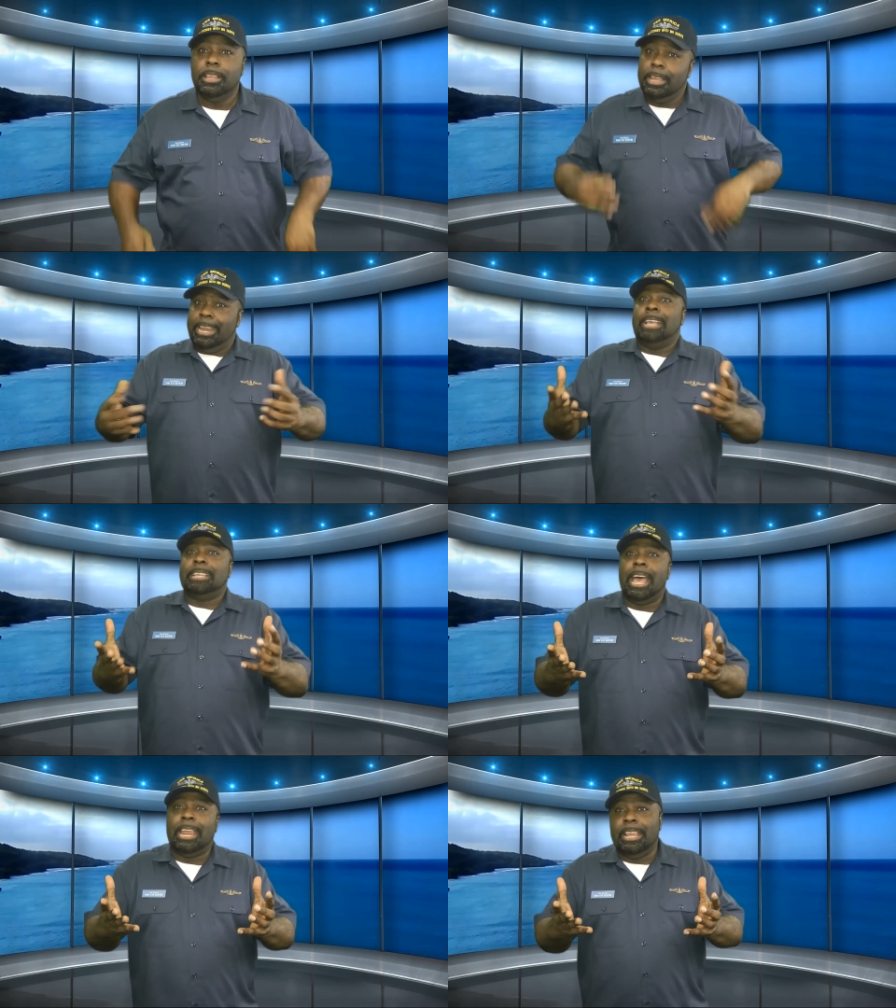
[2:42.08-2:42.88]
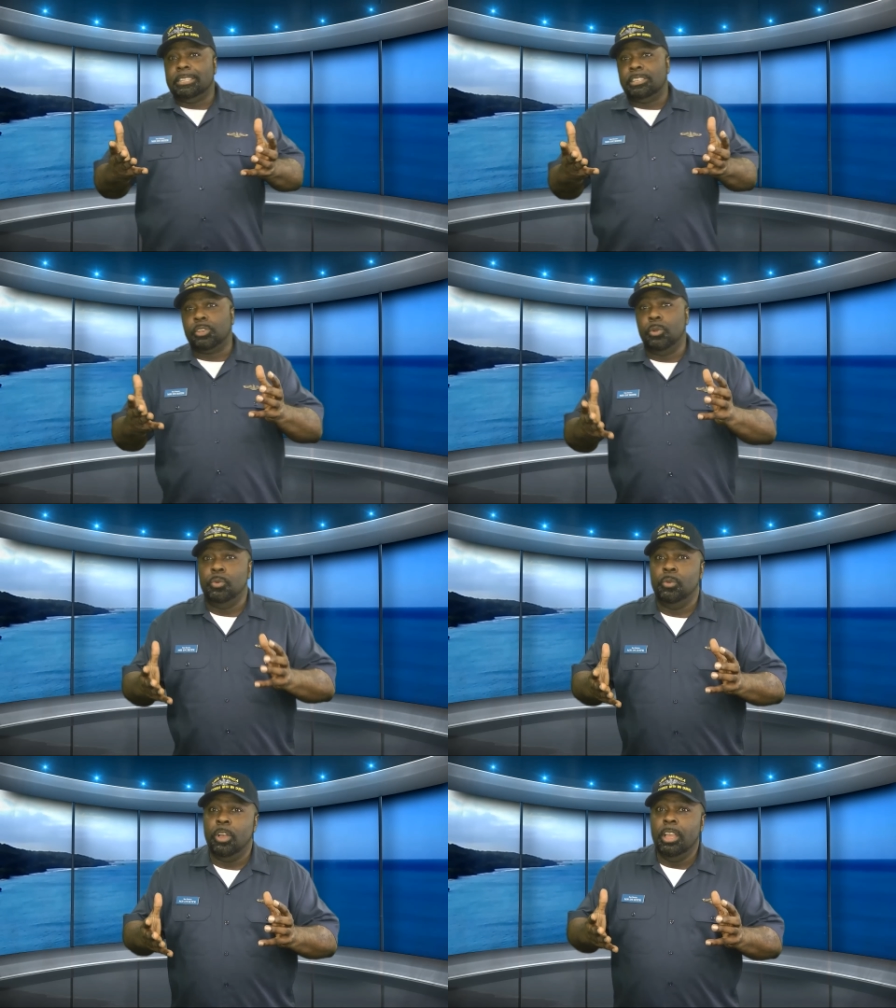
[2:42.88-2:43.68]
That's how it is at
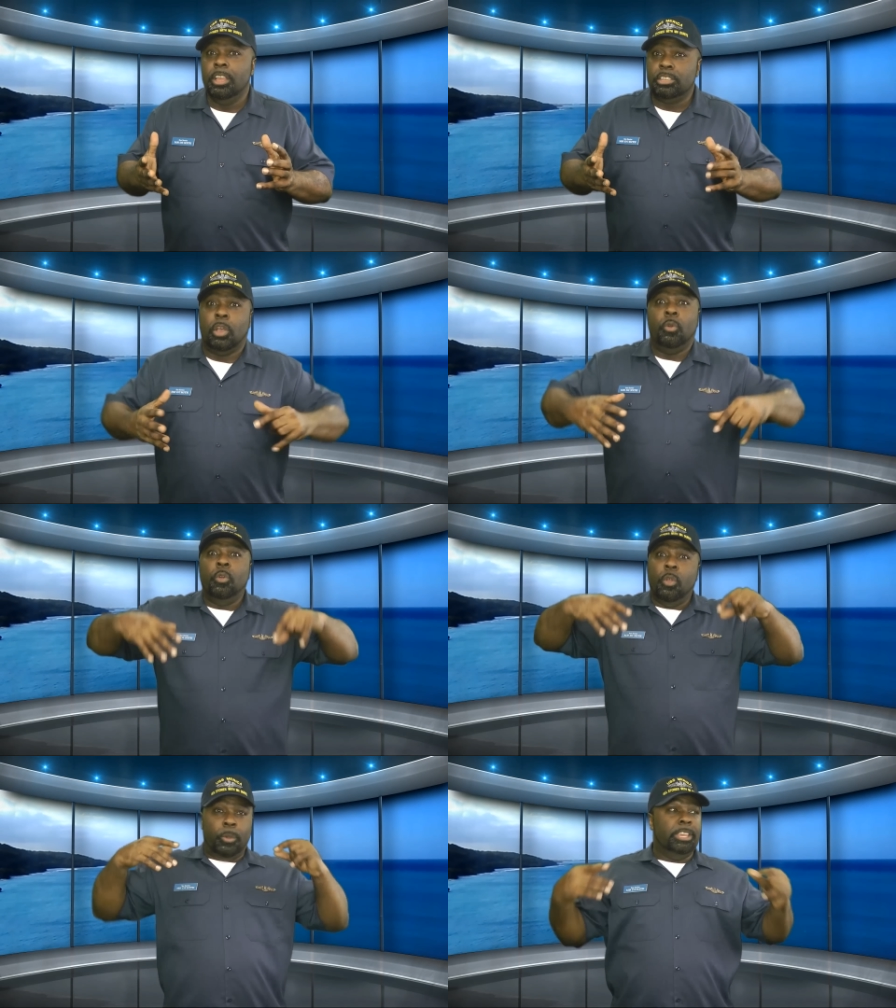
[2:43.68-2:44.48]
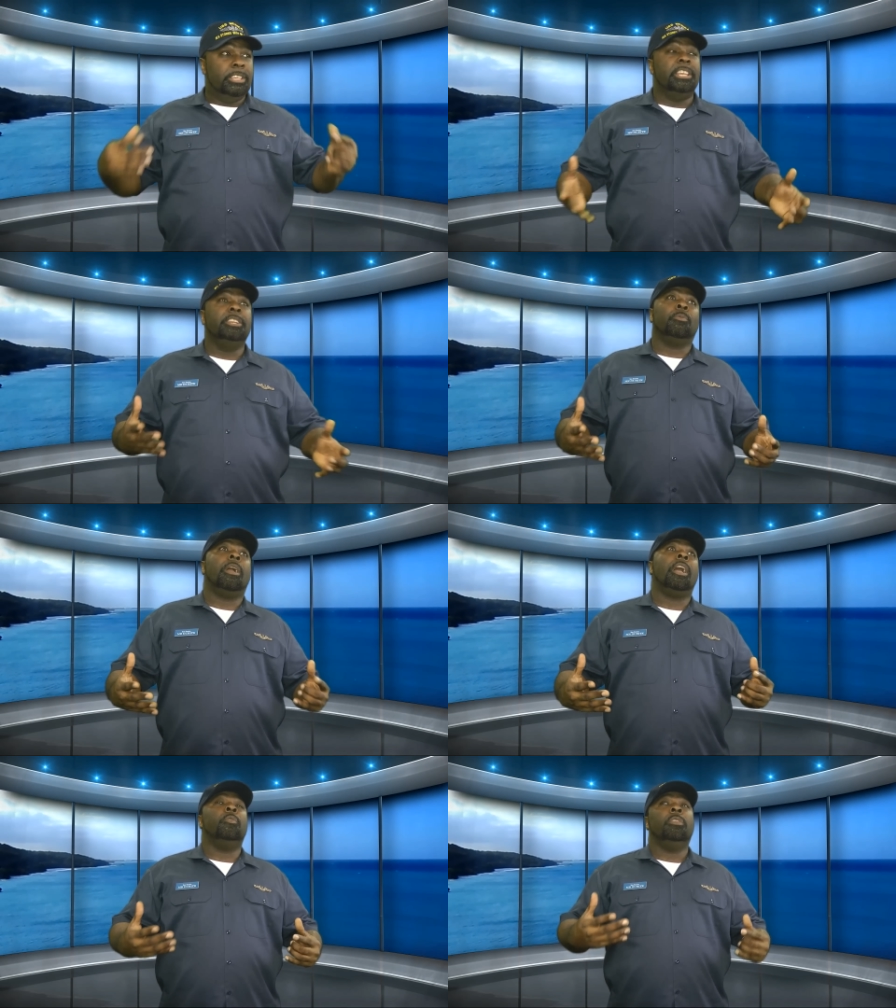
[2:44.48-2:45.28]
school. So when you're sitting
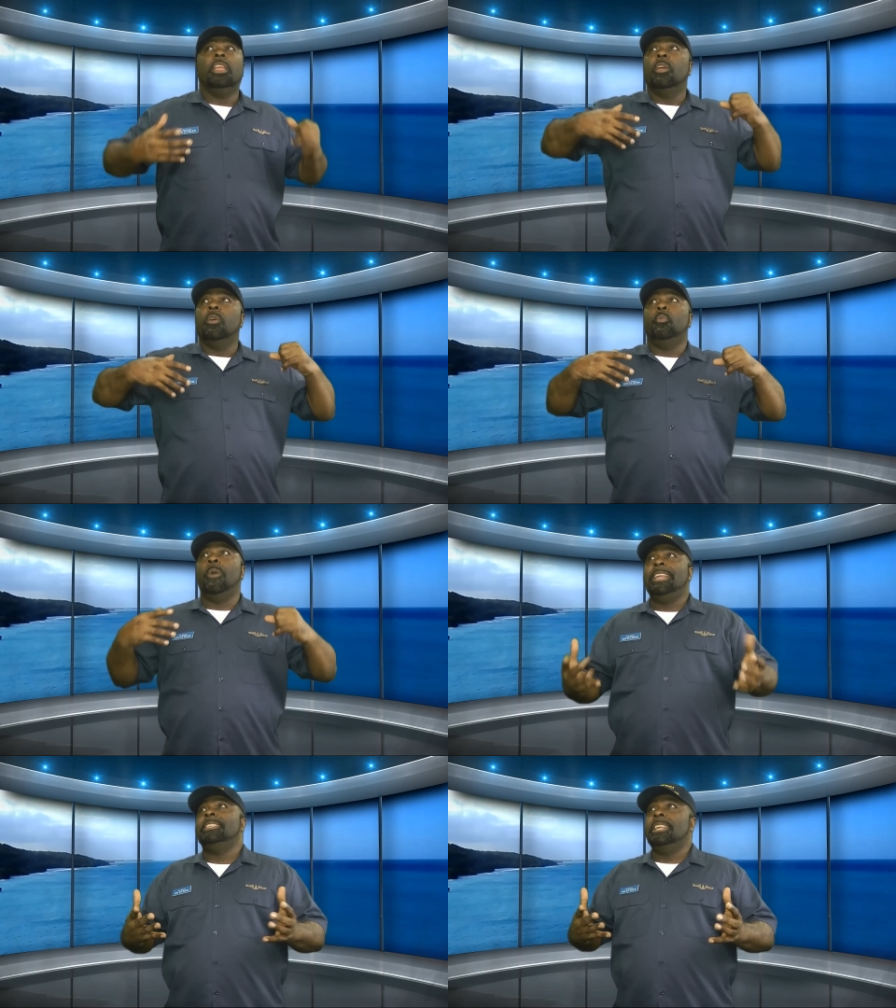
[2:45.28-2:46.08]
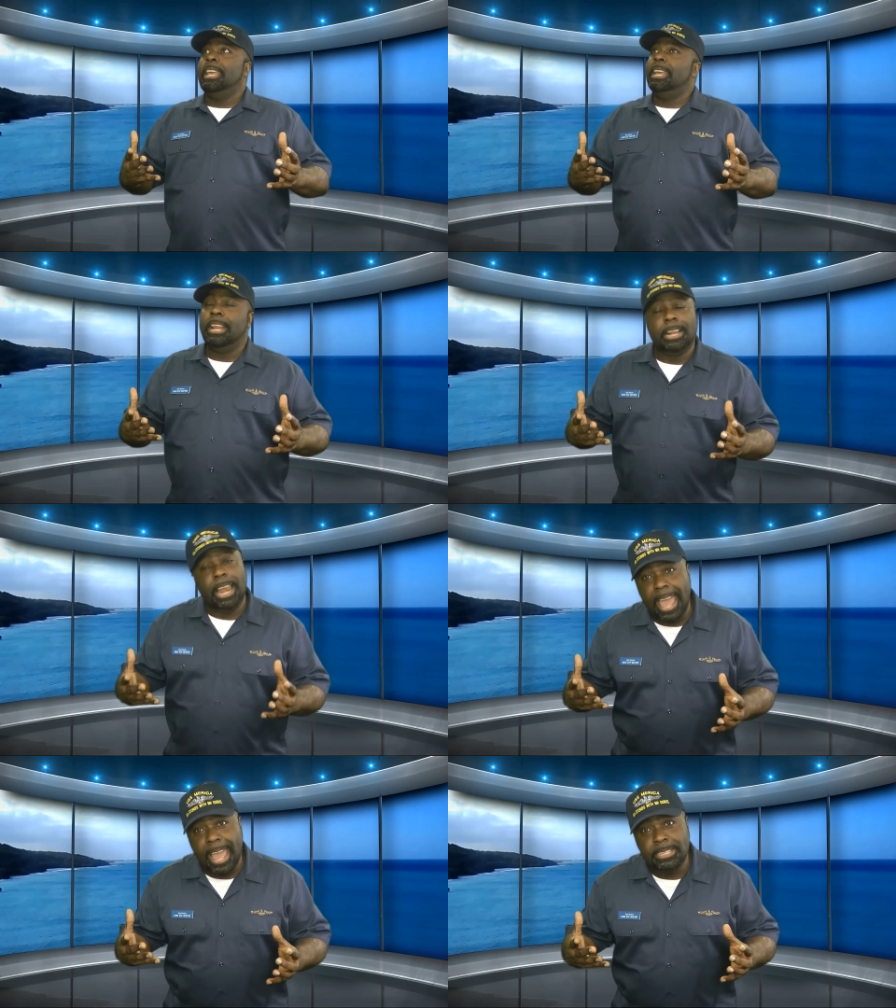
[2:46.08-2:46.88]
around waiting to get in a
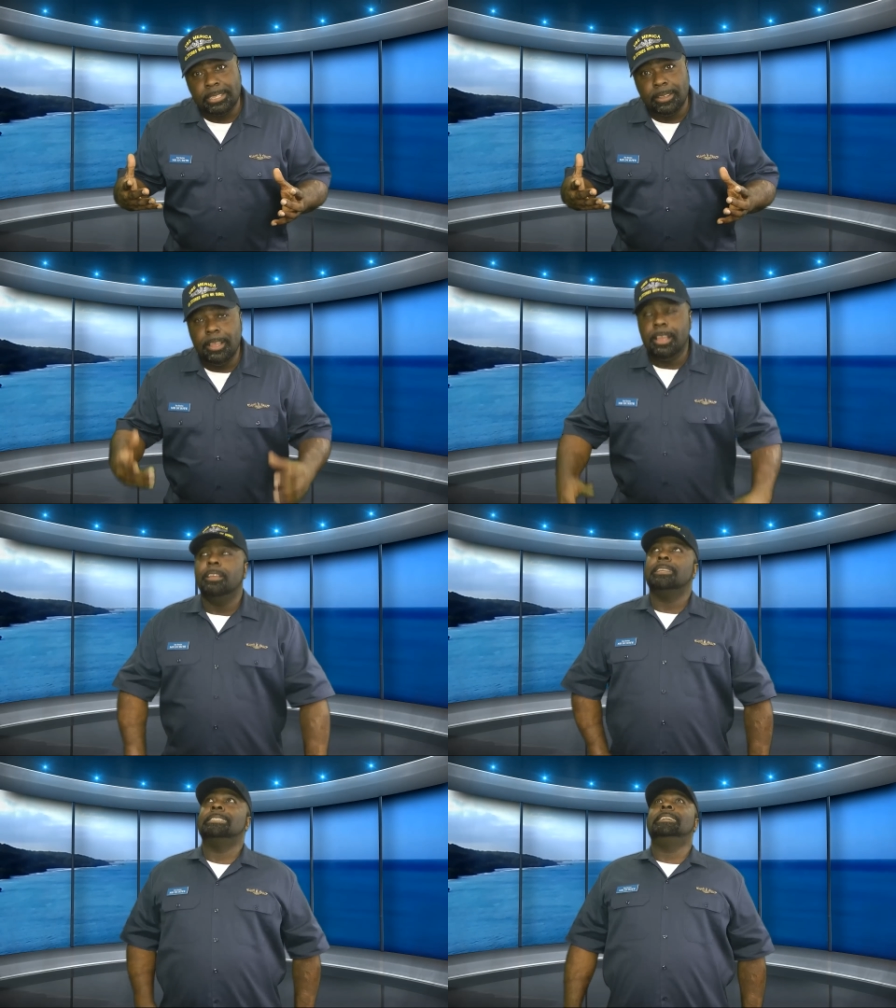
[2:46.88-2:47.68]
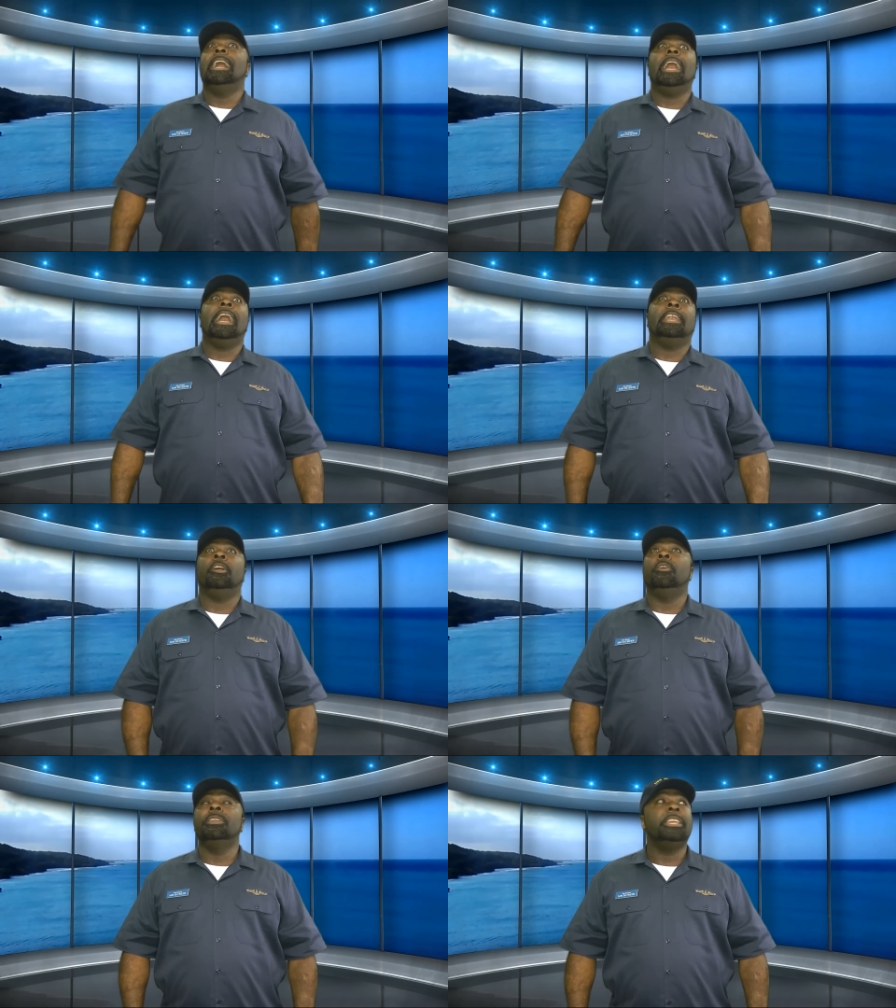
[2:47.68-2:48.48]
class, God, the
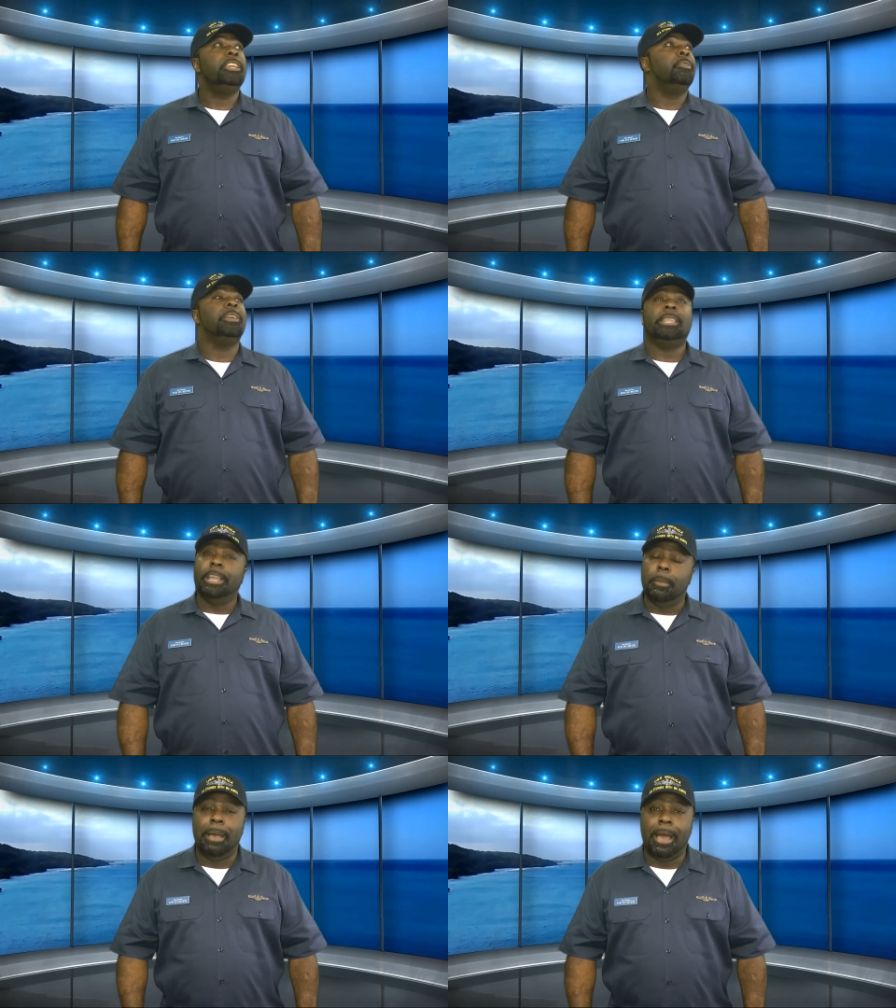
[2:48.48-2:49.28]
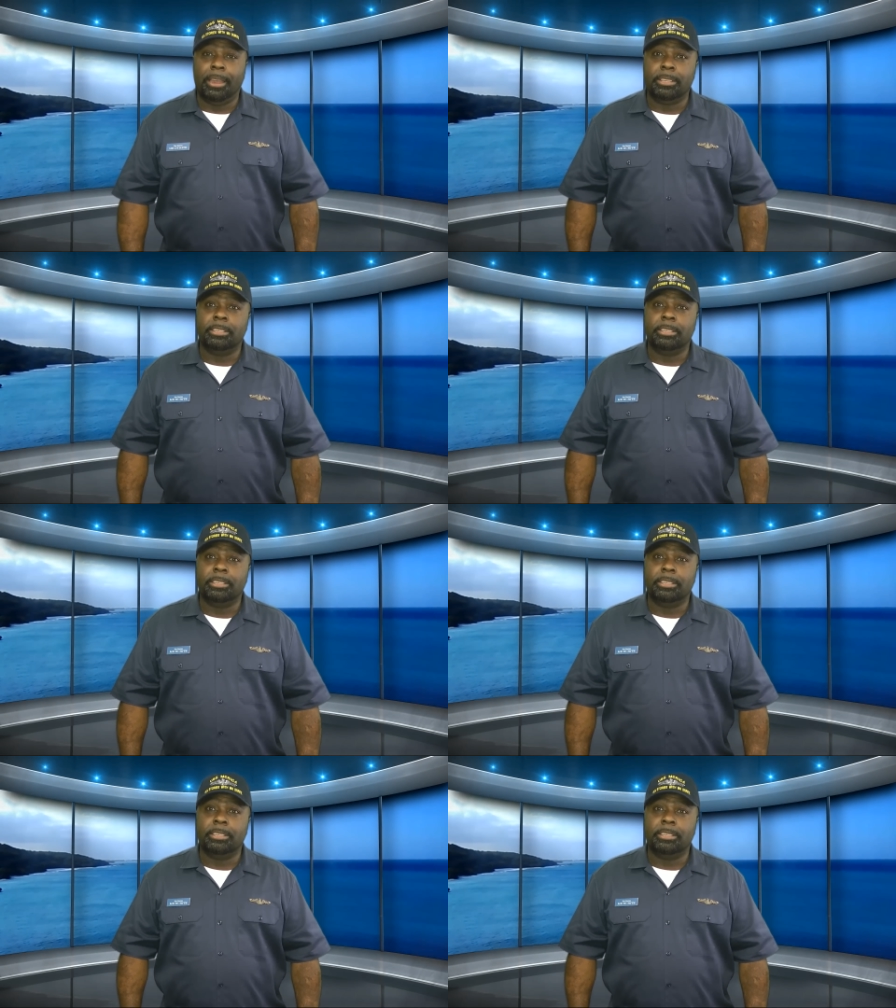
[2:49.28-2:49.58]
only thing you can think about is